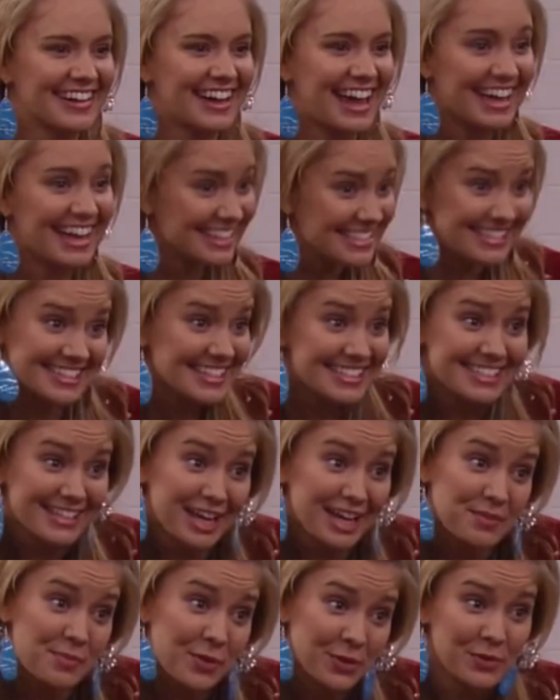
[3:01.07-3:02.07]
I can dislike
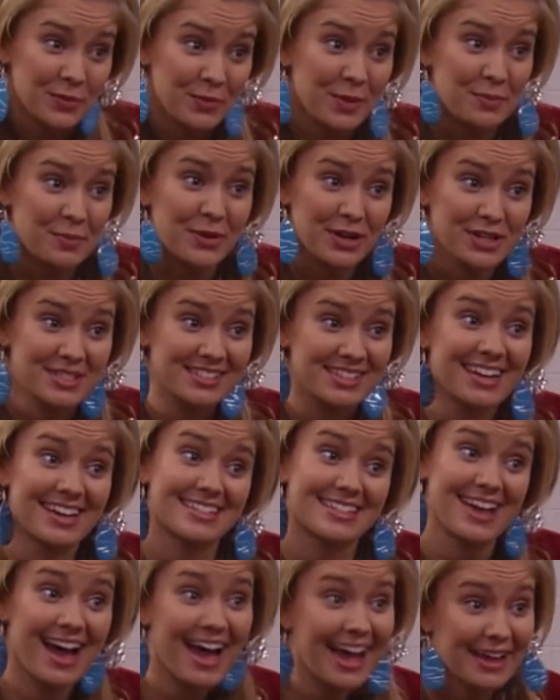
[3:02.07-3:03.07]
more than one person at a
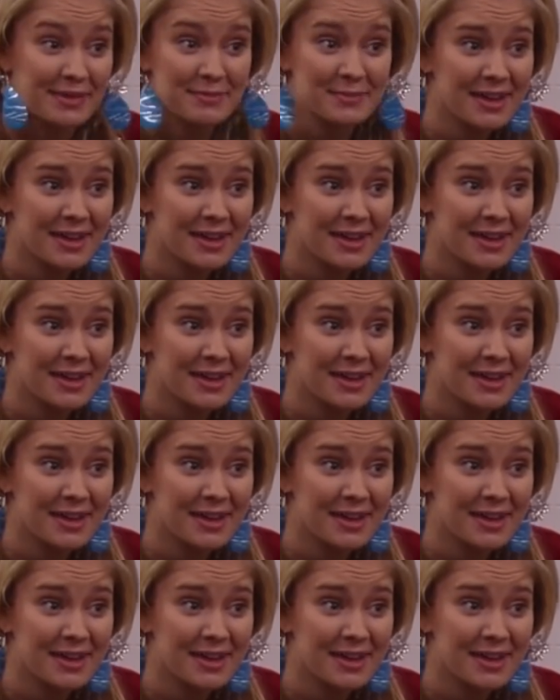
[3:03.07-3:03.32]
time.